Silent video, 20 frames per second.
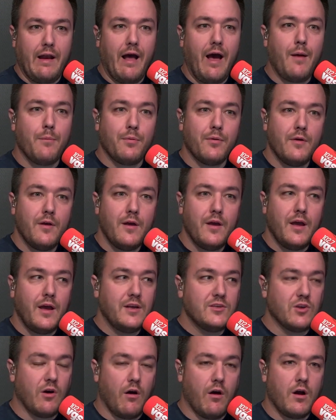up. Mm-hmm.
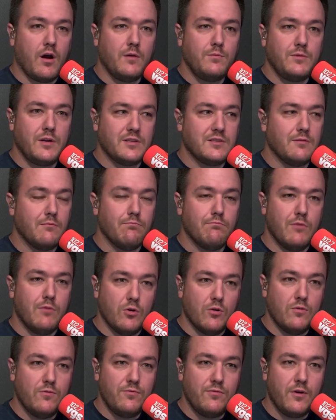His arm doesn't
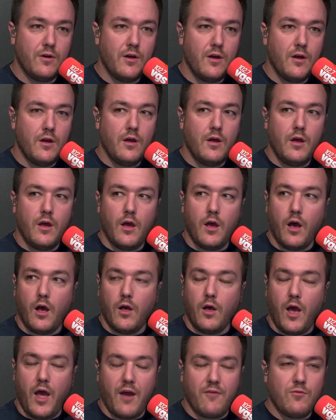move.
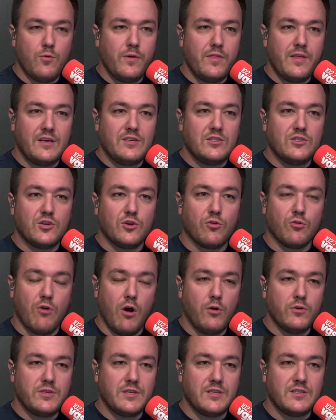Everyone thinks he's
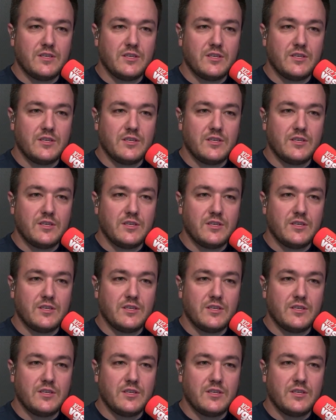gross because he